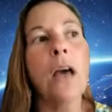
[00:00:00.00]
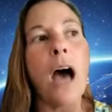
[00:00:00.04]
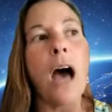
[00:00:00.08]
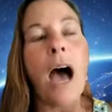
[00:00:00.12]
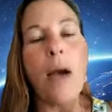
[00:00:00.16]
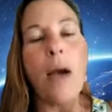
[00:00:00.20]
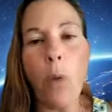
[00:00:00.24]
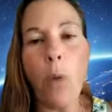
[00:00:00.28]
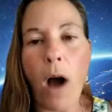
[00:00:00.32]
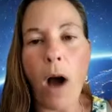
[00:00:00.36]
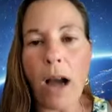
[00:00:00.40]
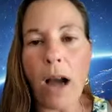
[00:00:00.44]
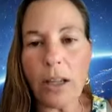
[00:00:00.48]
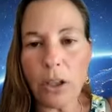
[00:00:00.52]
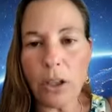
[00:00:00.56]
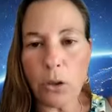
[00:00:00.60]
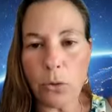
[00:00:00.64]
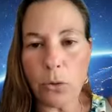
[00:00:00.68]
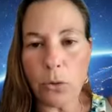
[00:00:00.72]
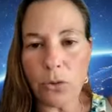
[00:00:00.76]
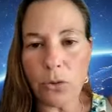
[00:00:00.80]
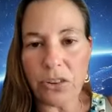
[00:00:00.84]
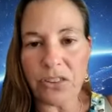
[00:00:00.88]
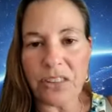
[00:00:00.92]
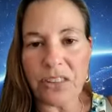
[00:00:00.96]
i want
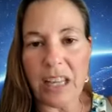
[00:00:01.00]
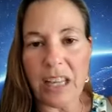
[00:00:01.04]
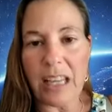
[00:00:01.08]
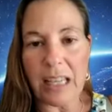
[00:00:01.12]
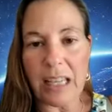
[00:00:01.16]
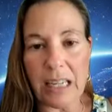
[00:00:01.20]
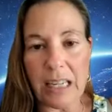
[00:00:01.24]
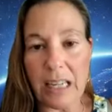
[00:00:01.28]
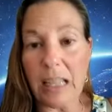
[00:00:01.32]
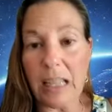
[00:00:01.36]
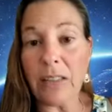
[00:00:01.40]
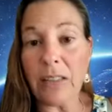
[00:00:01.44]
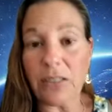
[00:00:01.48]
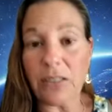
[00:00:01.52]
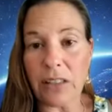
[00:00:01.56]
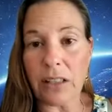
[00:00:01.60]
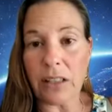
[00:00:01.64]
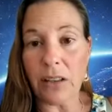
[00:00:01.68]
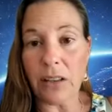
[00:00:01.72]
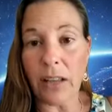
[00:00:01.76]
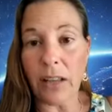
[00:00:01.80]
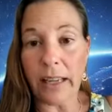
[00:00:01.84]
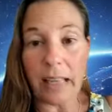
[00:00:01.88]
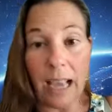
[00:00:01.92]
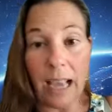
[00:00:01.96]
you to take it easy
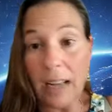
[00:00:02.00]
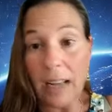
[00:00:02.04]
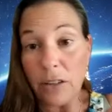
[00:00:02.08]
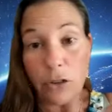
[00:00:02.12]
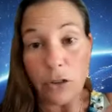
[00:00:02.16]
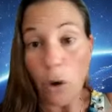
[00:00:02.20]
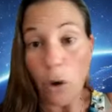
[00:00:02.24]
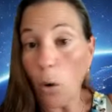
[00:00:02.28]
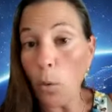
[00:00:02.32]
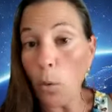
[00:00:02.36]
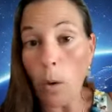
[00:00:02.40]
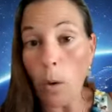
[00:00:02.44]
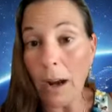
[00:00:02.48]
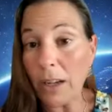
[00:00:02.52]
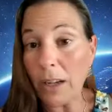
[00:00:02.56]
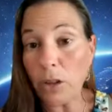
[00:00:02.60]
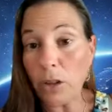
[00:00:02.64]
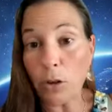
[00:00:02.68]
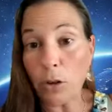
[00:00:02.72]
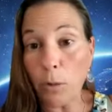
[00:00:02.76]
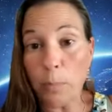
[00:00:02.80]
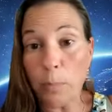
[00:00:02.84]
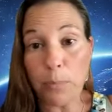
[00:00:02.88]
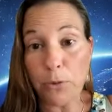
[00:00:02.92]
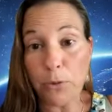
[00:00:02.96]
like i don't want
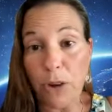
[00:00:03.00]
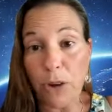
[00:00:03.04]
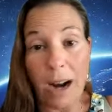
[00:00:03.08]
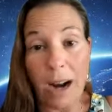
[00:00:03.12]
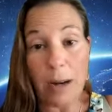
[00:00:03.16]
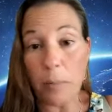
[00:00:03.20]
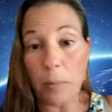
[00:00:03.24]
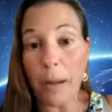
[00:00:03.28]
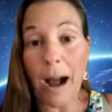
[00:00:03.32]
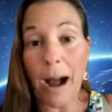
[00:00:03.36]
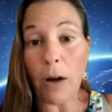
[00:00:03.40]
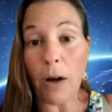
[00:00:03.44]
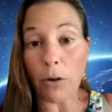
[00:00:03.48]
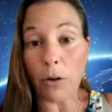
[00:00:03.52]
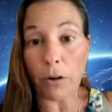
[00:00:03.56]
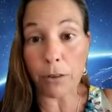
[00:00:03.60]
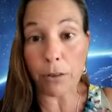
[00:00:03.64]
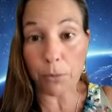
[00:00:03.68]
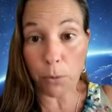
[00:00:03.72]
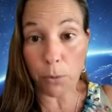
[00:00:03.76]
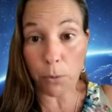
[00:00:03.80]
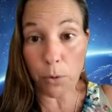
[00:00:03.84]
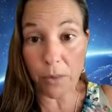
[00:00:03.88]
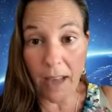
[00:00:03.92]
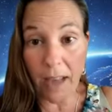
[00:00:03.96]
you to try to power
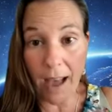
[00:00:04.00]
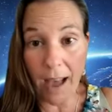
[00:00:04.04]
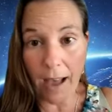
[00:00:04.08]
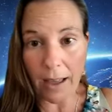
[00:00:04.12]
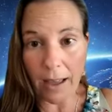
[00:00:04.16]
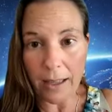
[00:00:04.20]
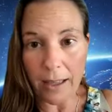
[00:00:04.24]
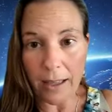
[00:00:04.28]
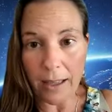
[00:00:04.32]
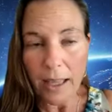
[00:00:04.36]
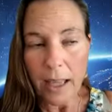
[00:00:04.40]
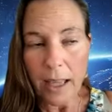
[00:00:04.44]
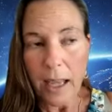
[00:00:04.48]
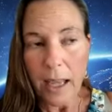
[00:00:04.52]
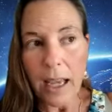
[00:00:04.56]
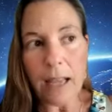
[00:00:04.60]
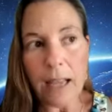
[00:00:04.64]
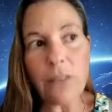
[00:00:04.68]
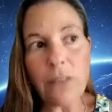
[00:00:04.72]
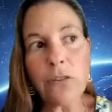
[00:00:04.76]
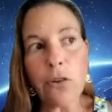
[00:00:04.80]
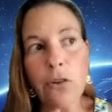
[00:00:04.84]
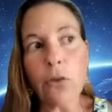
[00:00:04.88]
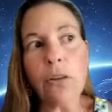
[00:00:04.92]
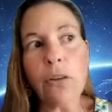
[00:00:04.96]
through that
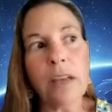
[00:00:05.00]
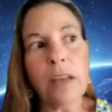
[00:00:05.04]
and yeah.